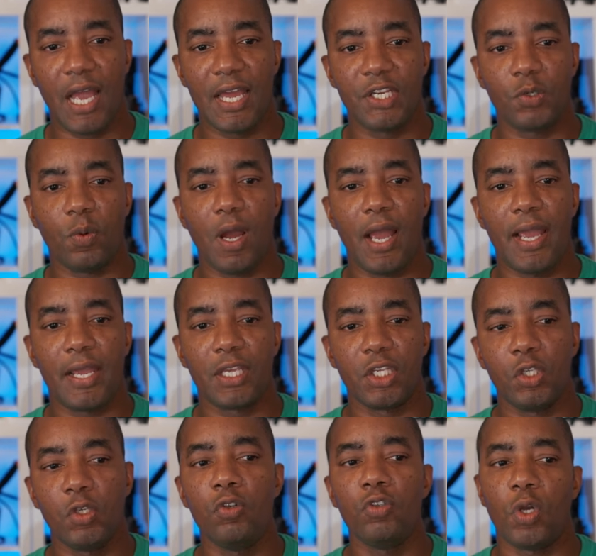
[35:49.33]
and do I
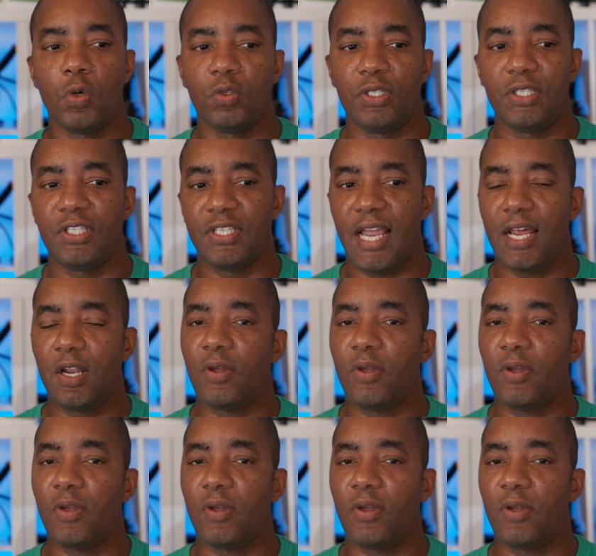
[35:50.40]
use only sand?